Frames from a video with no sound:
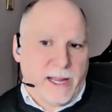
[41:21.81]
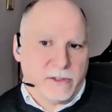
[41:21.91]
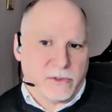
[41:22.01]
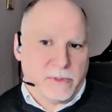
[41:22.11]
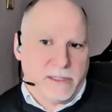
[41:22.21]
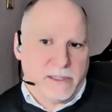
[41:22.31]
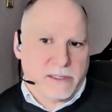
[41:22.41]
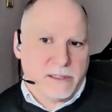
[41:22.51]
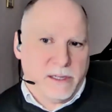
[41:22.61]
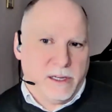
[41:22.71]

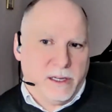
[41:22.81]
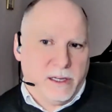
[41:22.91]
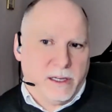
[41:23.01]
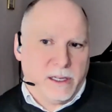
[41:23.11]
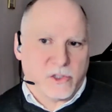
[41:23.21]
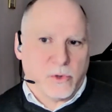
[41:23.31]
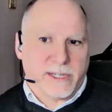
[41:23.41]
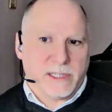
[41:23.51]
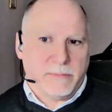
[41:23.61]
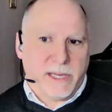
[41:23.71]
entrance is
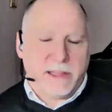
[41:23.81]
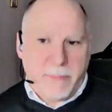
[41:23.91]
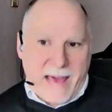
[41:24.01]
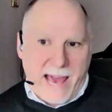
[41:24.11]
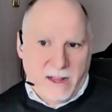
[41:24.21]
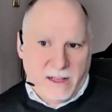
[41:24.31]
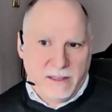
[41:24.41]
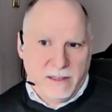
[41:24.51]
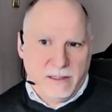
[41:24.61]
going to be in the back.